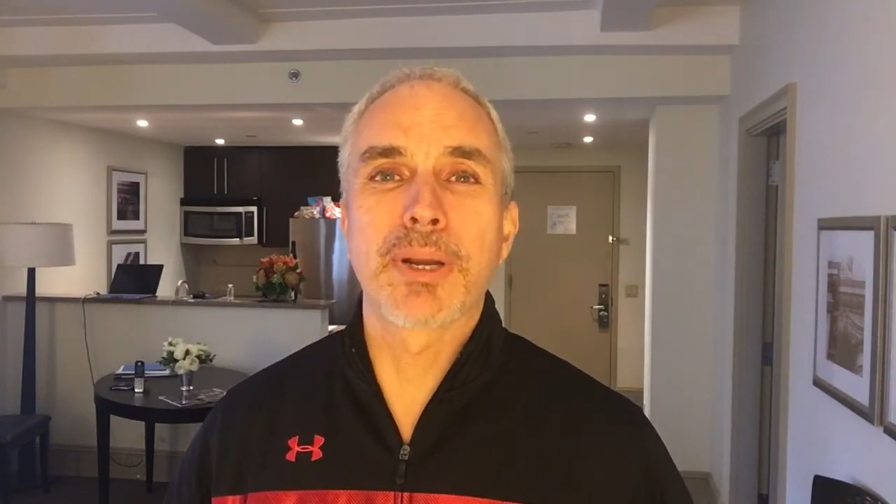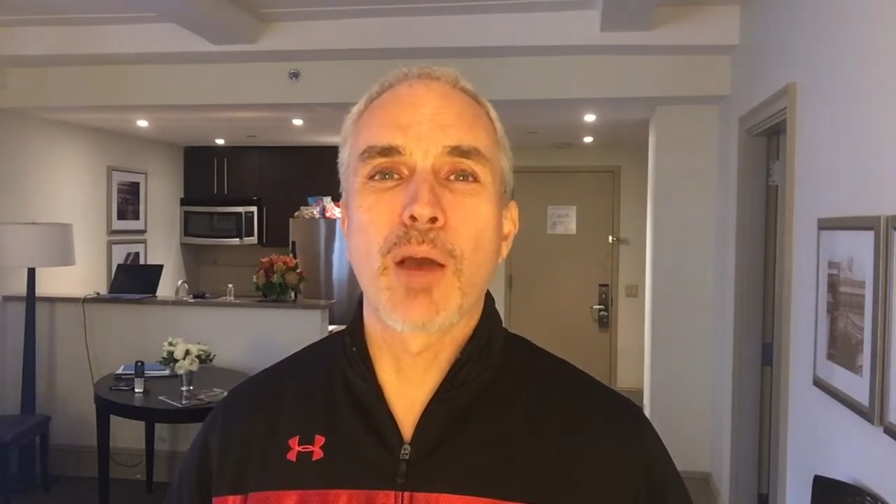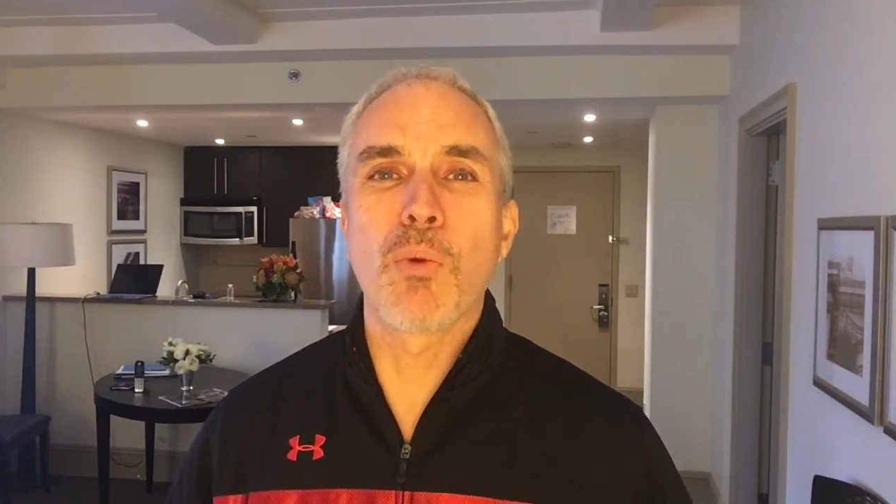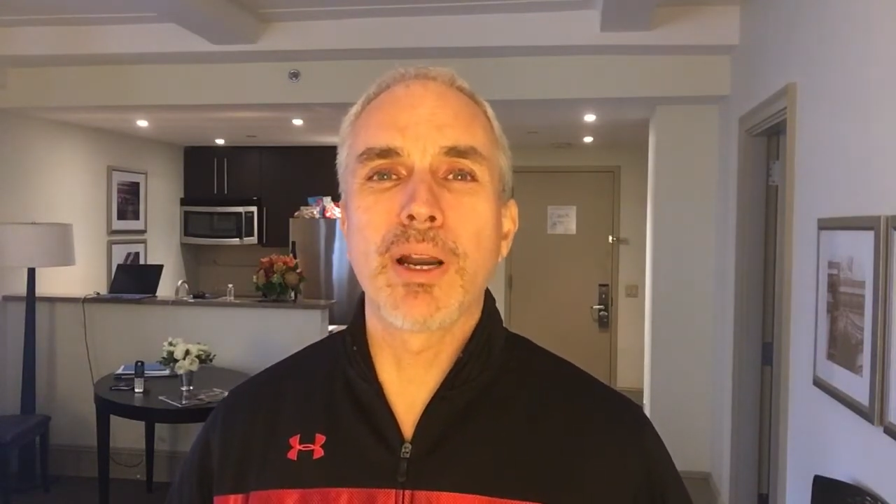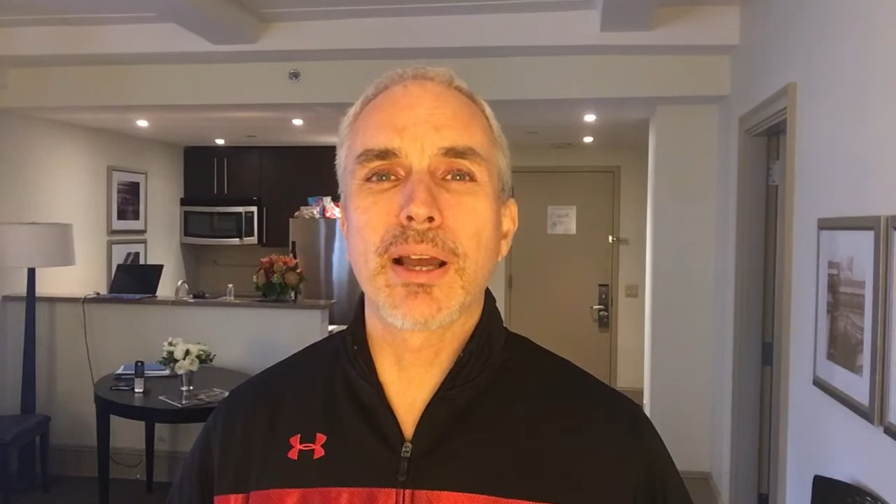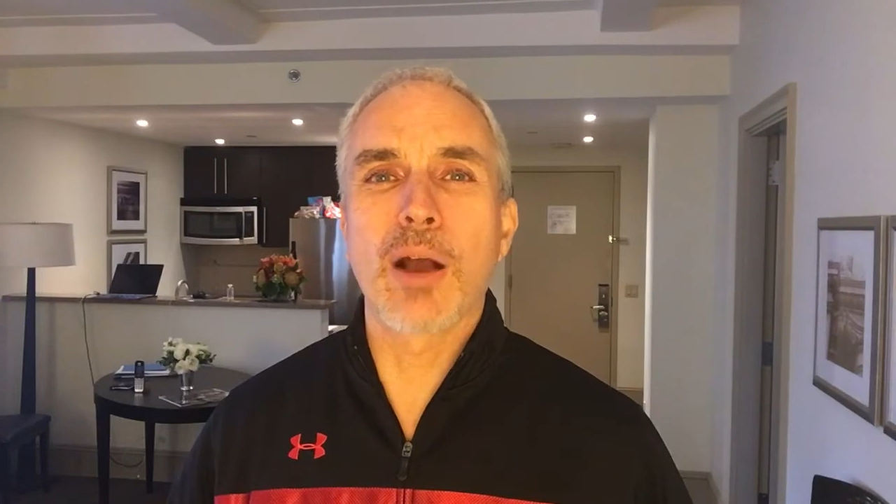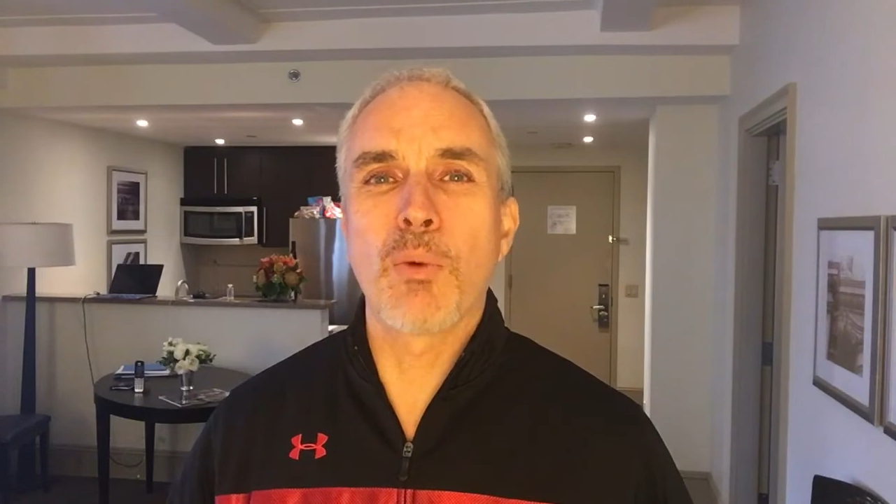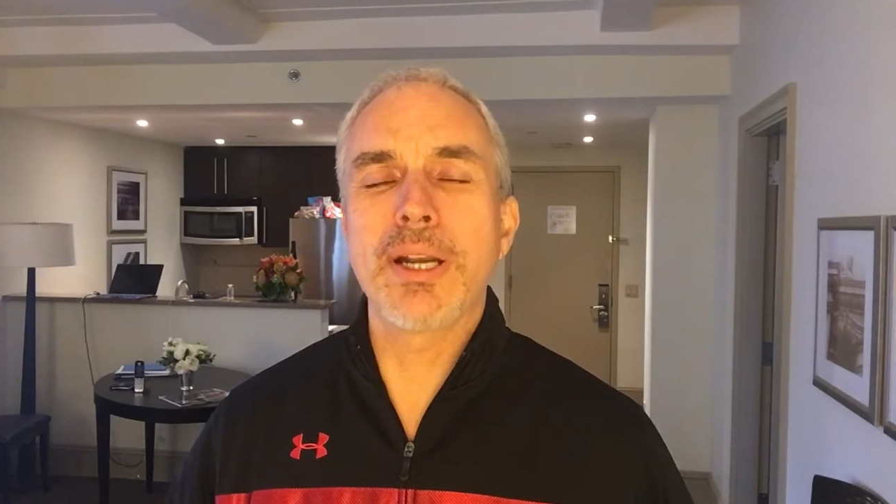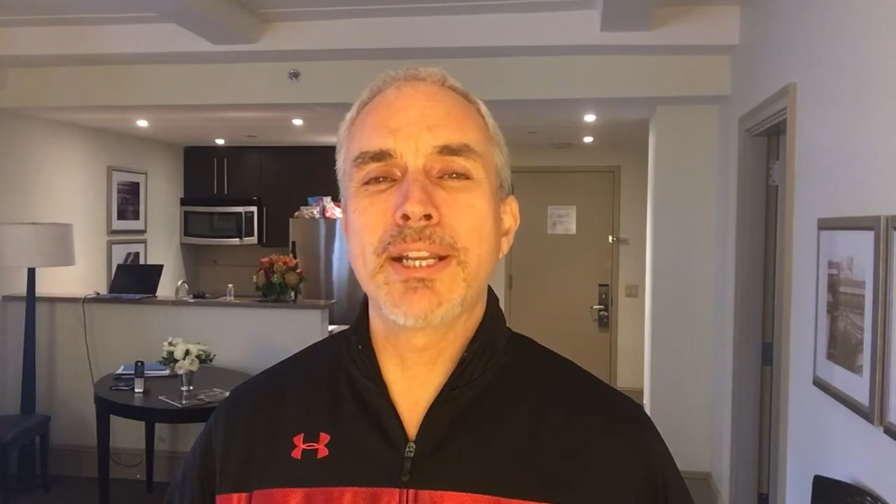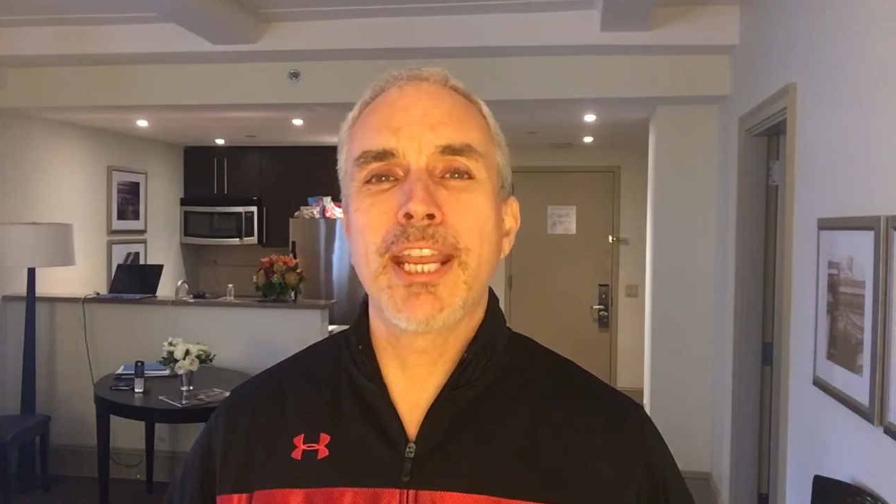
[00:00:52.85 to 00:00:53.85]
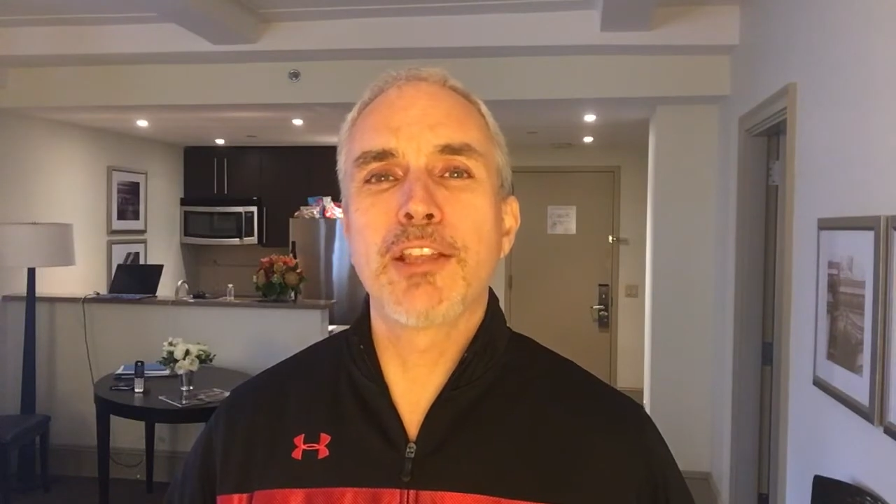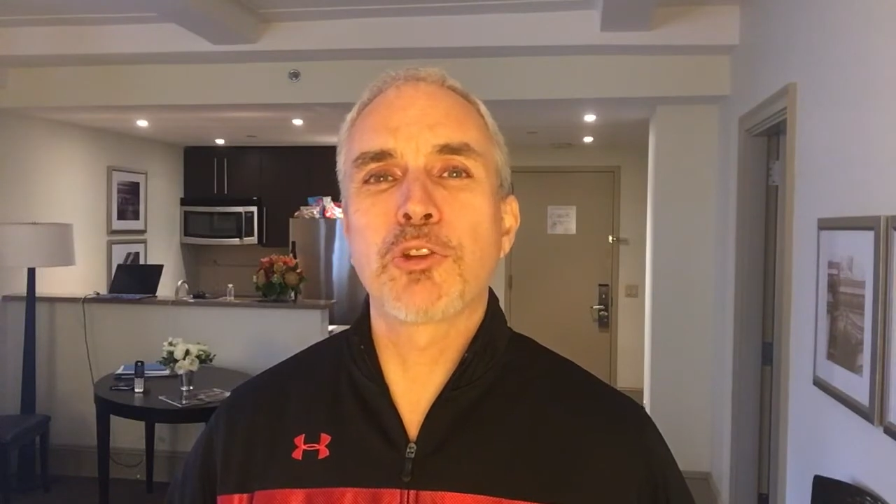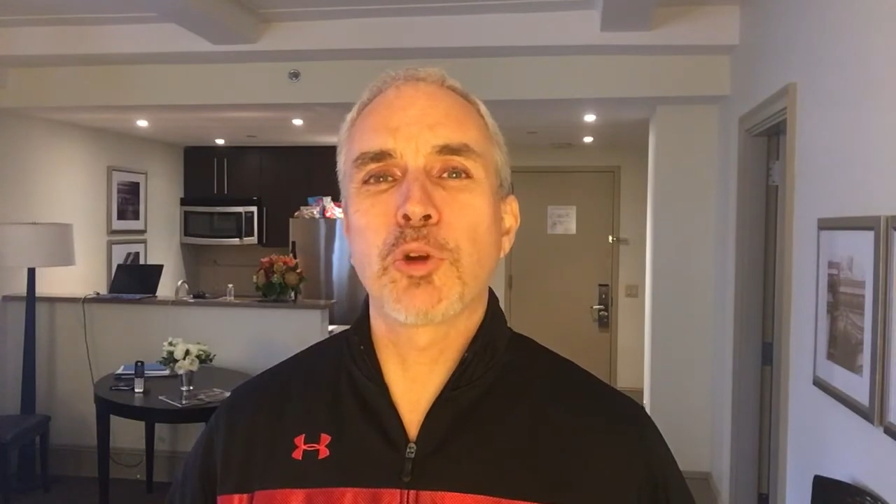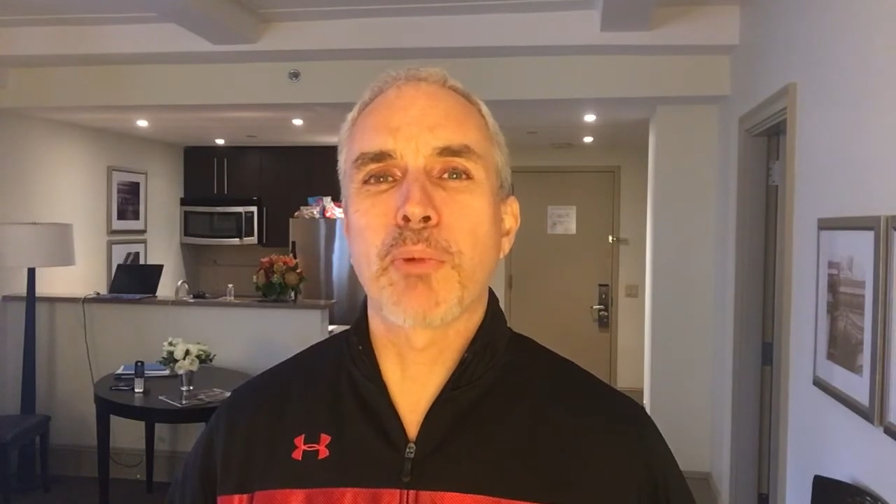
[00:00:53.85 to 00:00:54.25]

But I want to take you through